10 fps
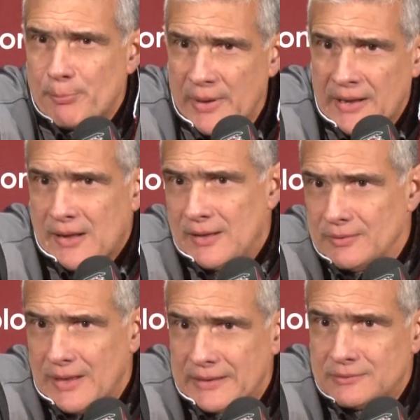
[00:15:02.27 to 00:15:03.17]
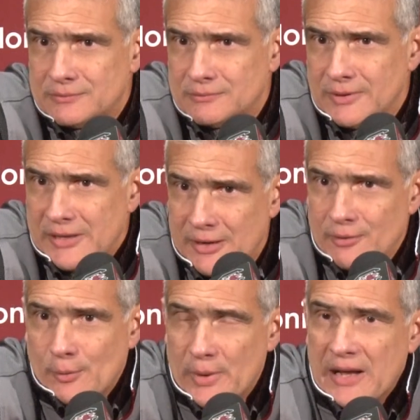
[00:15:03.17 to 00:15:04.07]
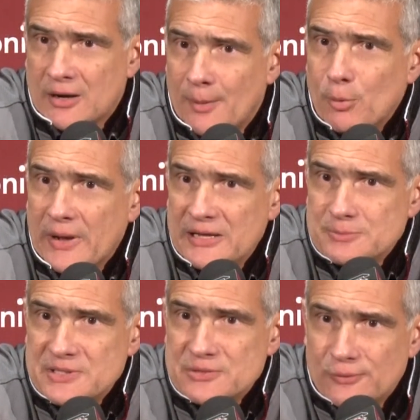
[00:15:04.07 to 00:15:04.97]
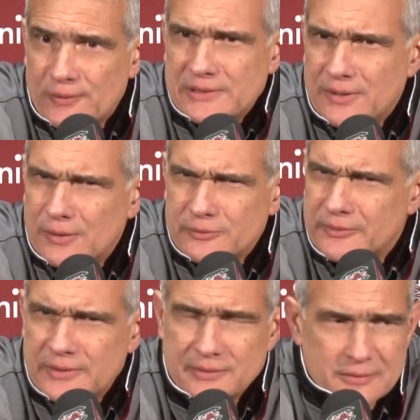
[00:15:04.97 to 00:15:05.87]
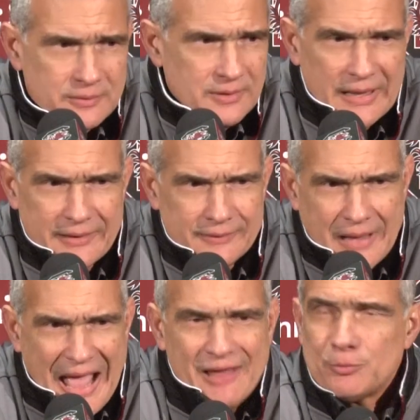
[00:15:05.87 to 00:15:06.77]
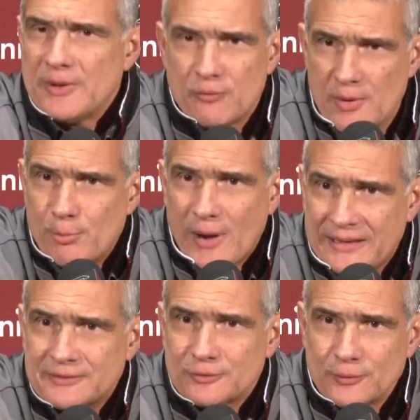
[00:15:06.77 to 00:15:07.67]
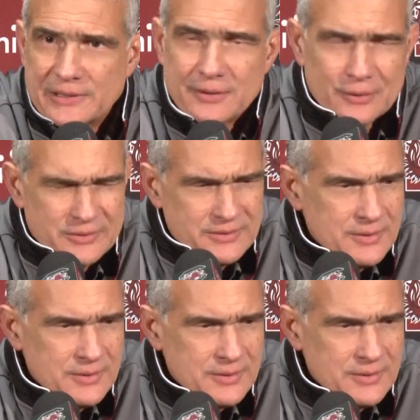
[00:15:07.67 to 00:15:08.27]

to pick on, like, the year that we got a couple guys missing free throws to like, ask me if we practice free throws.